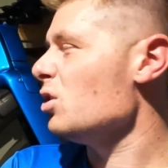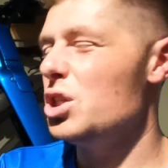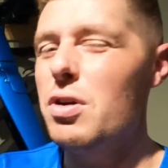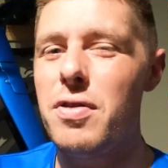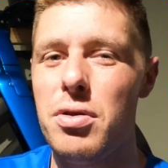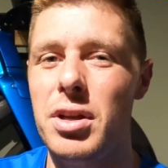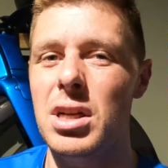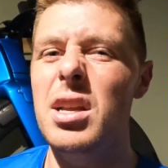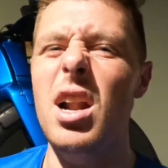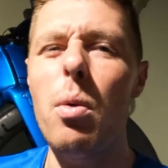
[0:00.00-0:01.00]
just do a few things
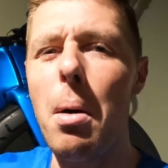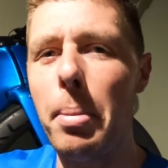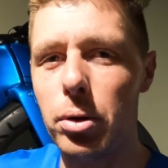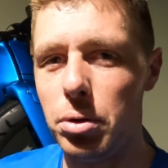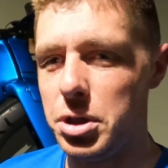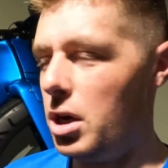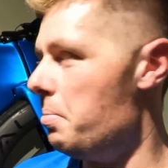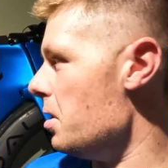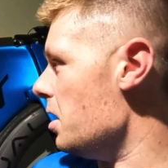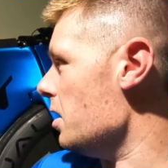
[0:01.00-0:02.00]
like, you know, where my bottle is going to
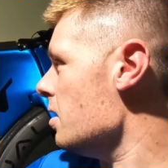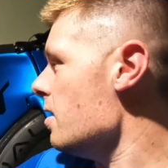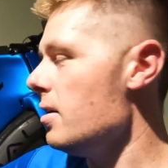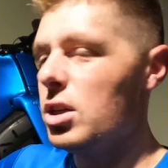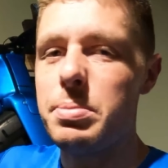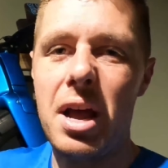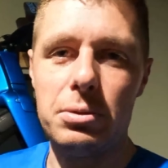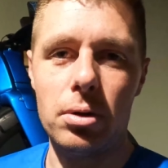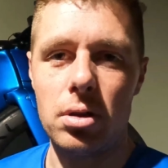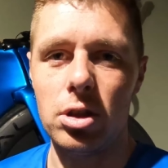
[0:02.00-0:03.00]
be,
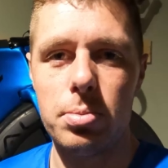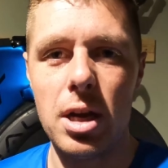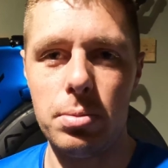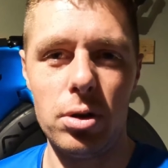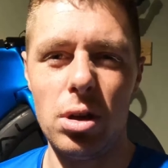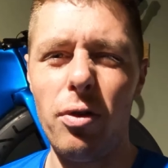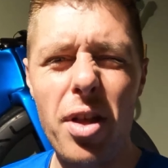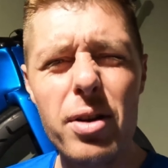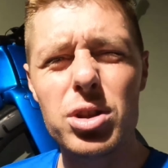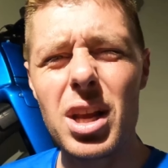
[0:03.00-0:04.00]
spares box on, spares box off.
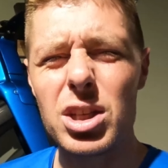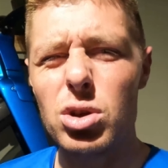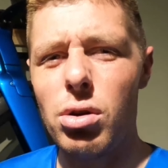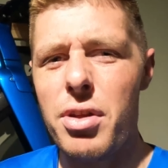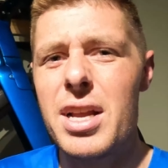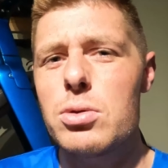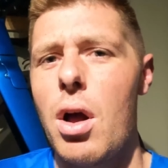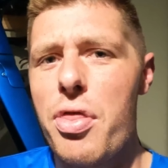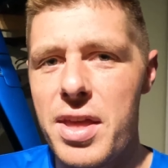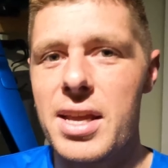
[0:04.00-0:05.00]
That's that sort of thing is
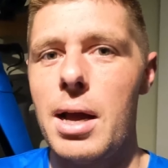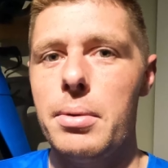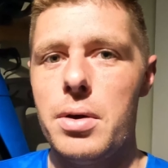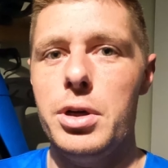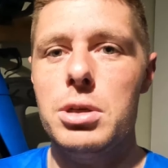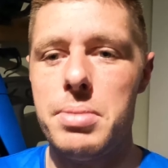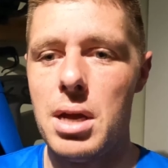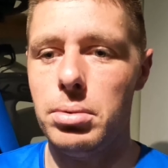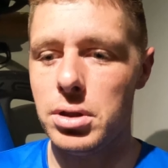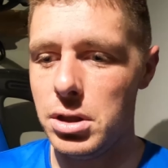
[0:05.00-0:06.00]
what I think I'm going to be
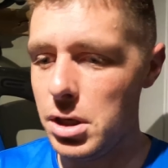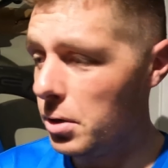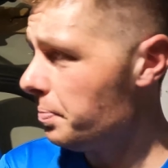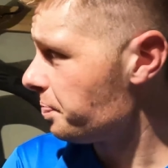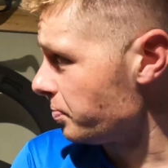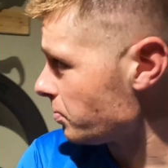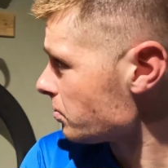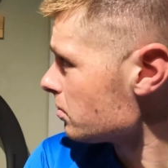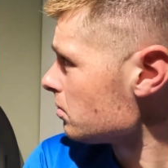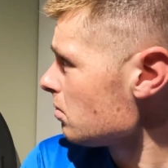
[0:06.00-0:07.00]
able to do.
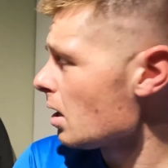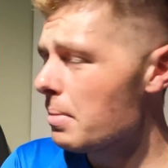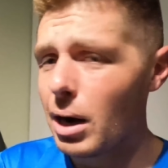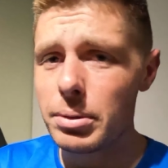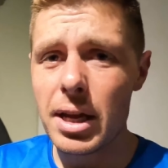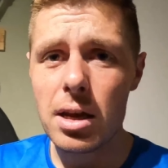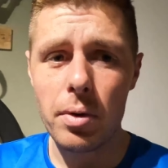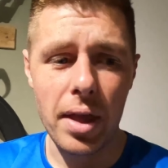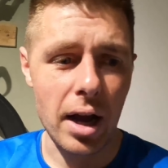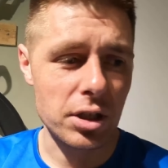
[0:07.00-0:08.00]
But I'll date you
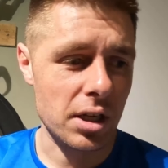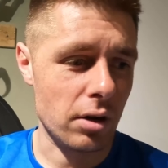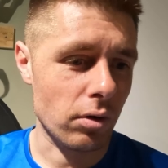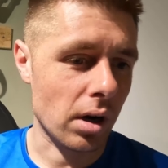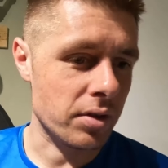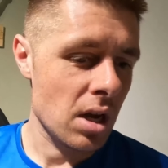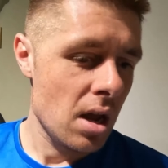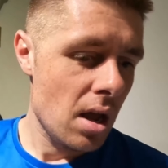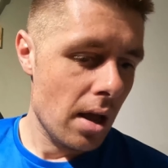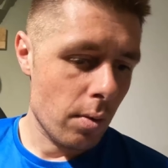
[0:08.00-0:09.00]
when that actually arrives.
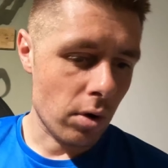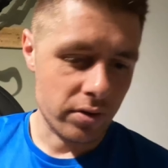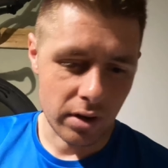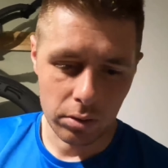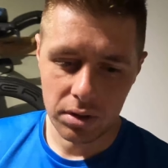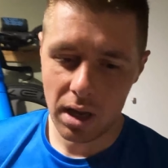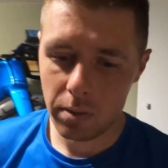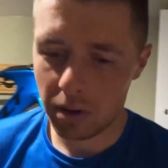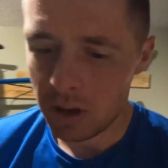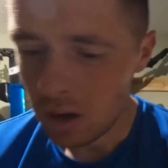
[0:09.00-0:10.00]
What i have I got to
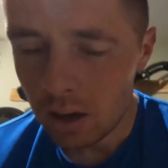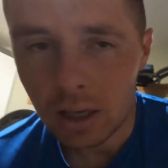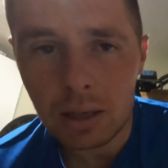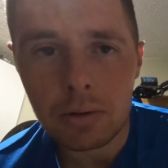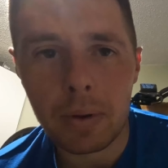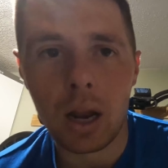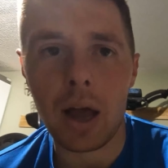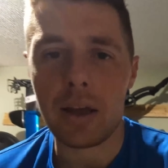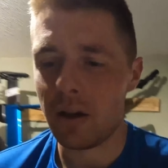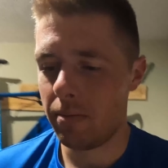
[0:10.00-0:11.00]
date with? I seem to be
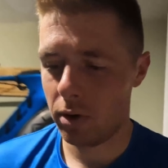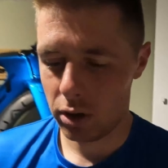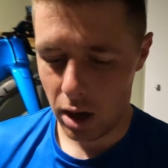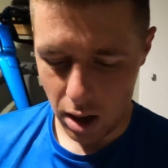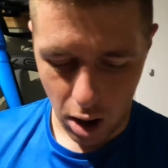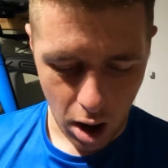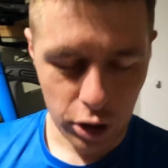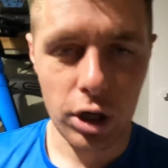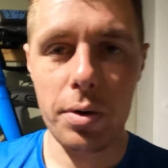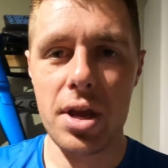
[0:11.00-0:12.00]
like um,
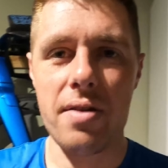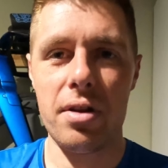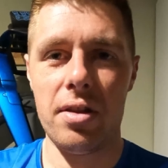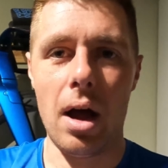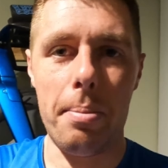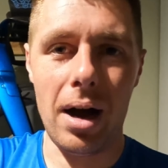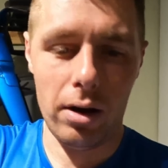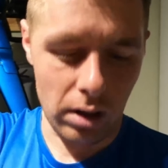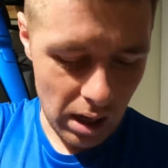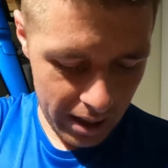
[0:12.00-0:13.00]
showing you everything that I buy
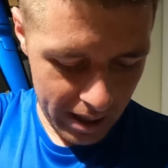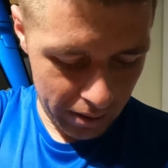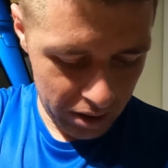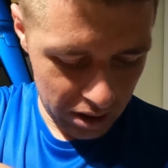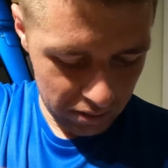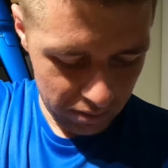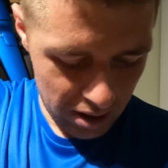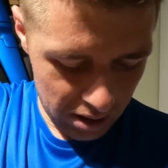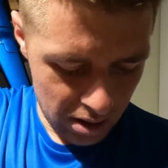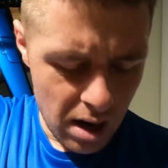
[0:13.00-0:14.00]
online. Now this
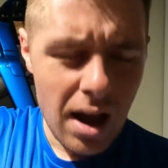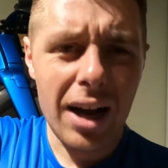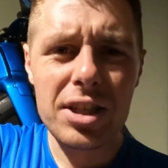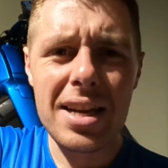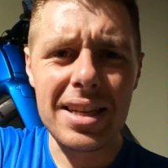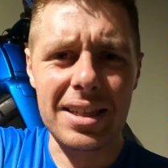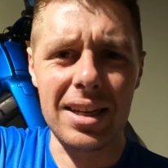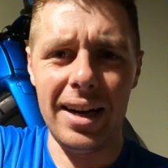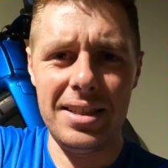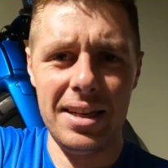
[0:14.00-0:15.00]
isn't isn't actually is
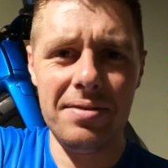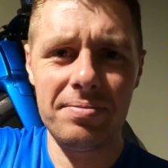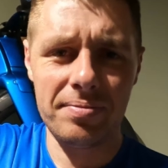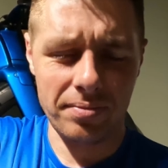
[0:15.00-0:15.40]
exciting